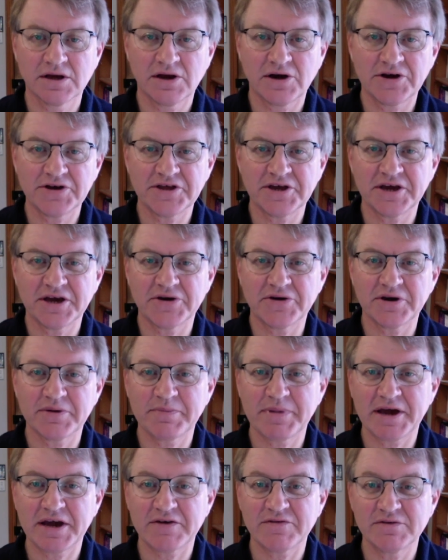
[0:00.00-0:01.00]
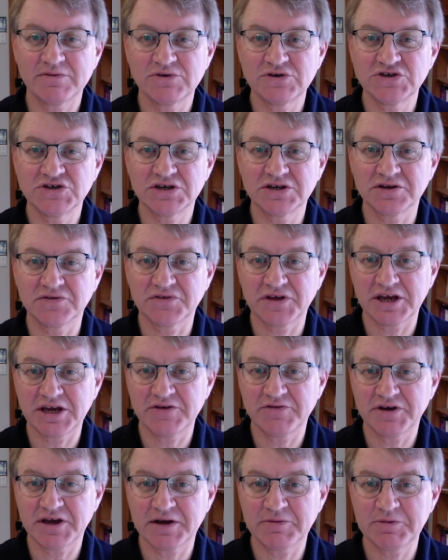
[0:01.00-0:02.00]
Hi there, Eric Bakker from New Zealand. Thank
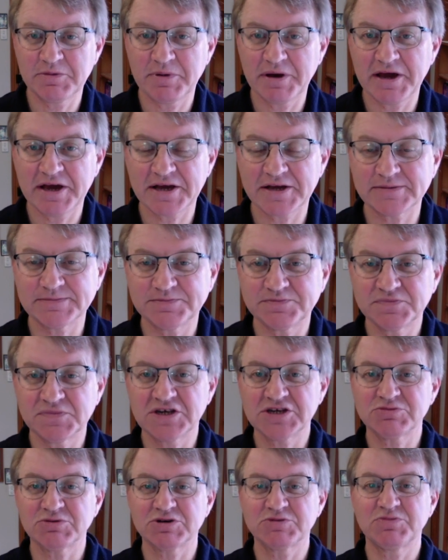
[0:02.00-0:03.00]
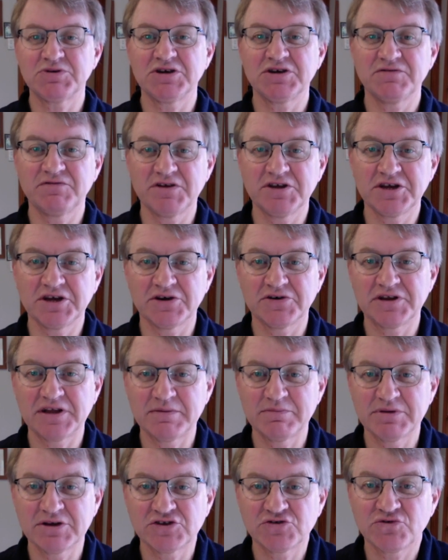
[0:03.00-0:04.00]
you for coming back. This must be video
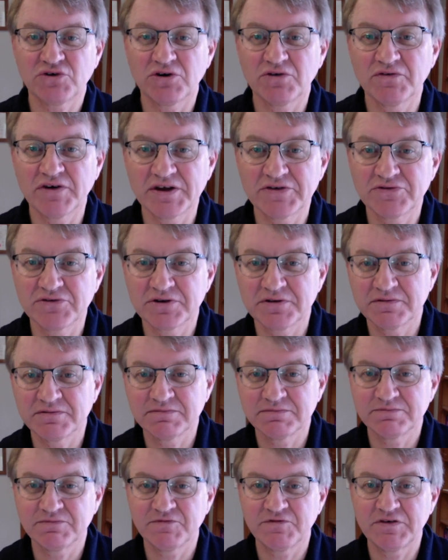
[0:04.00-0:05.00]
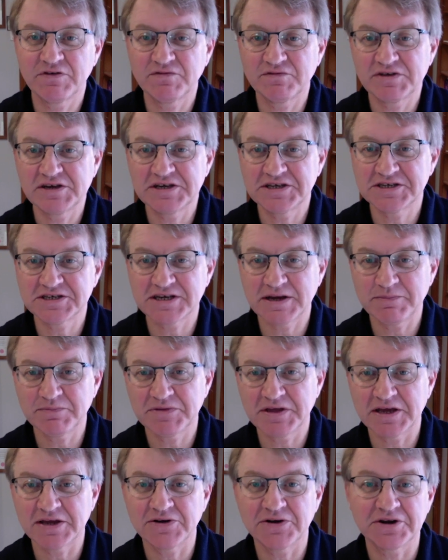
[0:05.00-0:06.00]
number
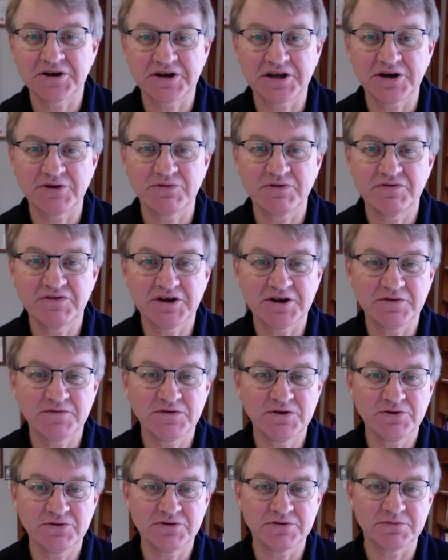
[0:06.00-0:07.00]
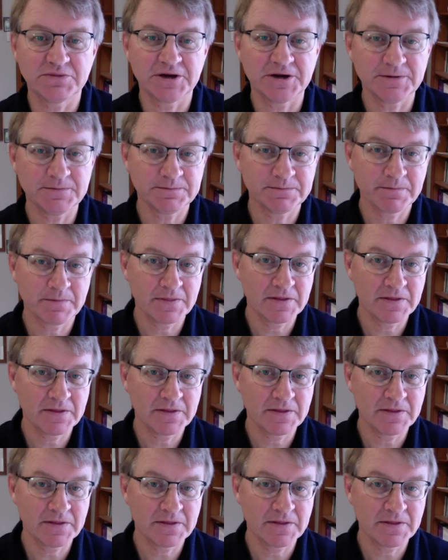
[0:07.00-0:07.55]
1250-something. I don't know. We've done a few of them now.